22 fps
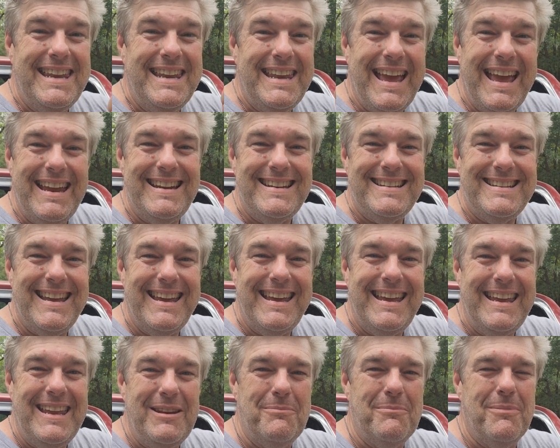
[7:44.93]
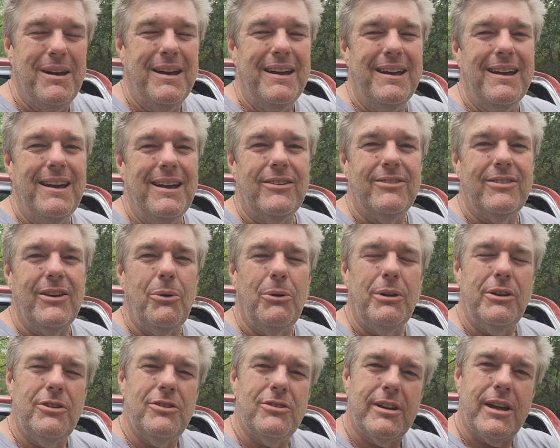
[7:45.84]
Yay, team! So
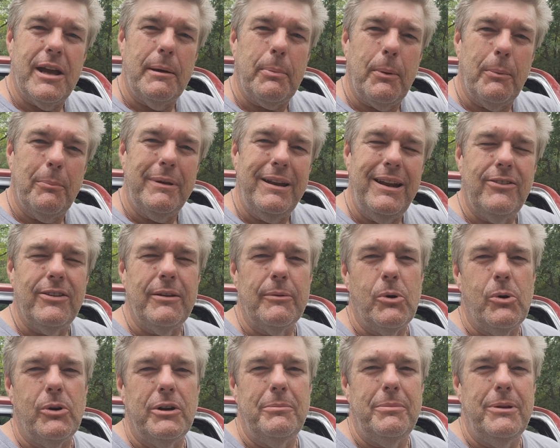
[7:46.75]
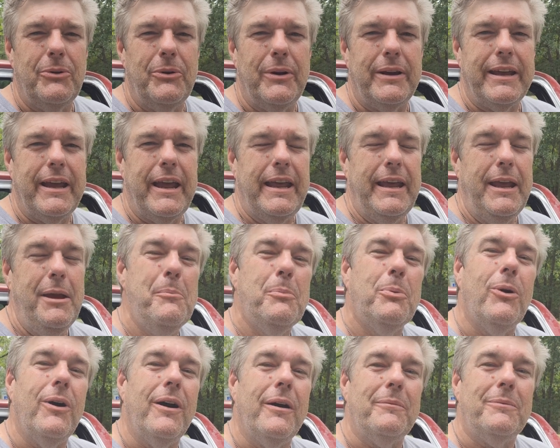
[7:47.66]
in just a couple minutes, I'm going to be doing an
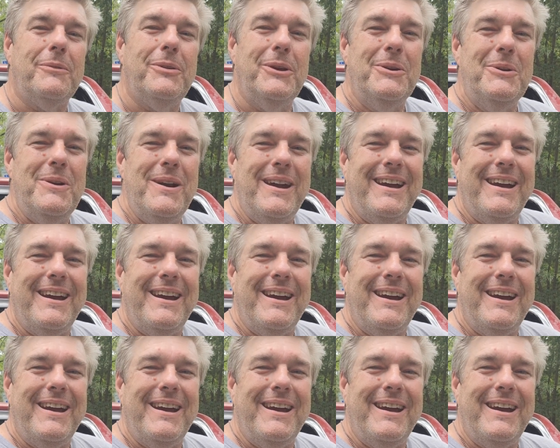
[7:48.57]
impromptu